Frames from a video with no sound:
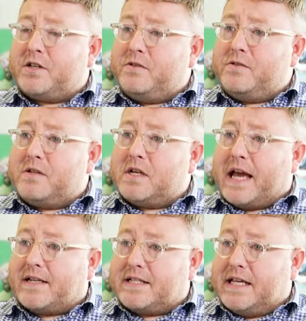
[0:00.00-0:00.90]
two
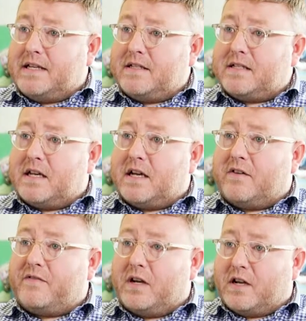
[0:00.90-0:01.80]
canteens
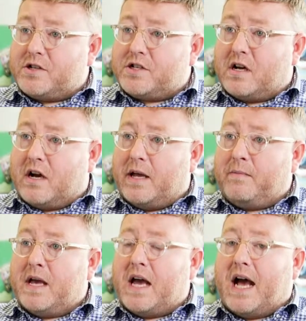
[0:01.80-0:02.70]
uh, for
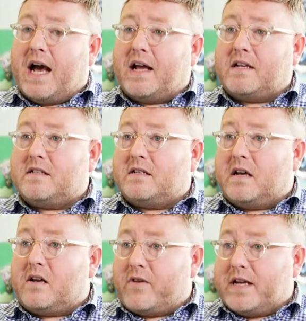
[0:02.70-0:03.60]
lunchtime and
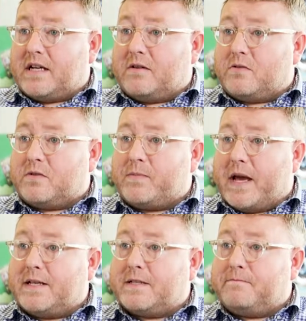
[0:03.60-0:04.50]
a great outdoor
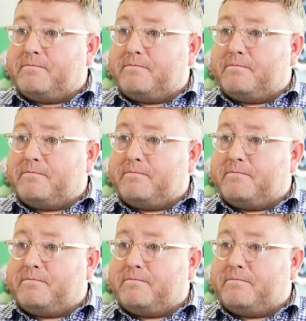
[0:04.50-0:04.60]
space.